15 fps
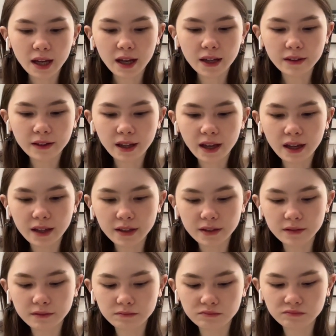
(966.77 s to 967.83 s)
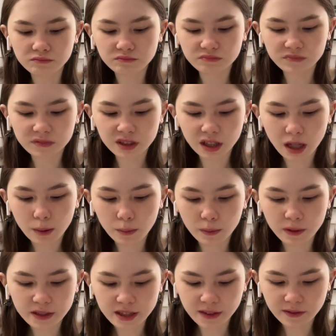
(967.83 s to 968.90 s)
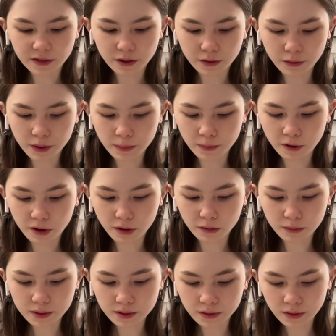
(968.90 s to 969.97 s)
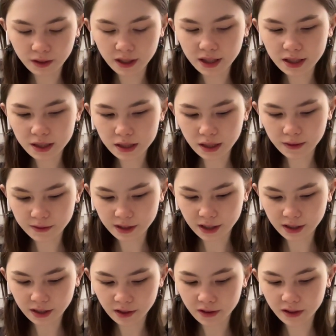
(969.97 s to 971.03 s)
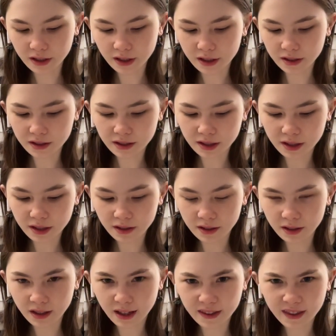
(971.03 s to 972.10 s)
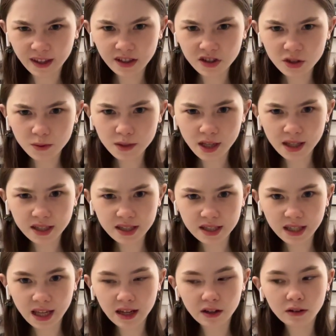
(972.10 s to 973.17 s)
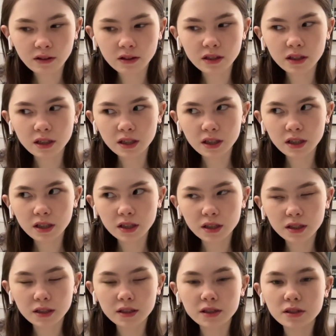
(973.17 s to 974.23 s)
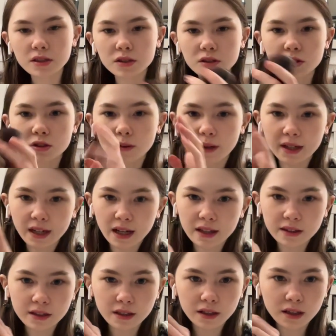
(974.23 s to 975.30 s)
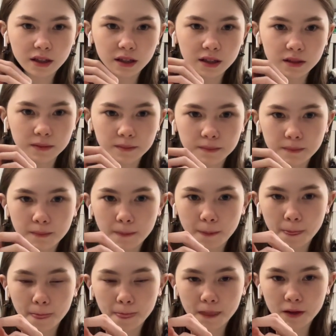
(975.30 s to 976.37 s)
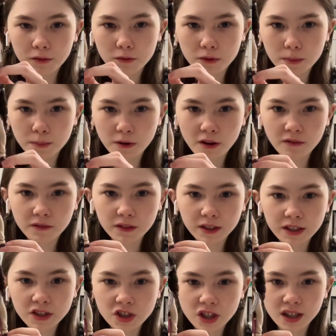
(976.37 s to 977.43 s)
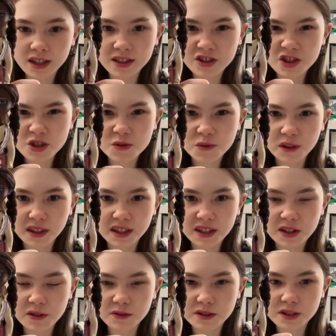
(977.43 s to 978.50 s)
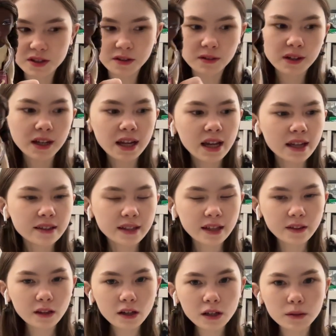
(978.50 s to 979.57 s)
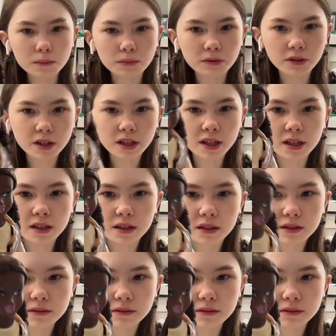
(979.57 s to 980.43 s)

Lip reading: and then a couple months after the repro was released, I was at Target, and I think she was on sale, so I got the repro Felicia, and she's really cute too. They look pretty